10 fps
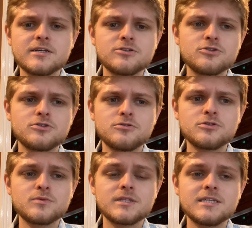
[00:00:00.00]

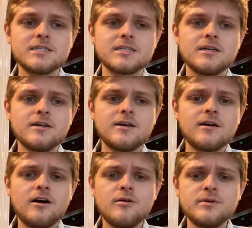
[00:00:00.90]
introduced with these
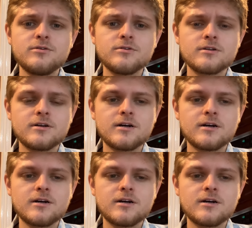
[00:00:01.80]
opioid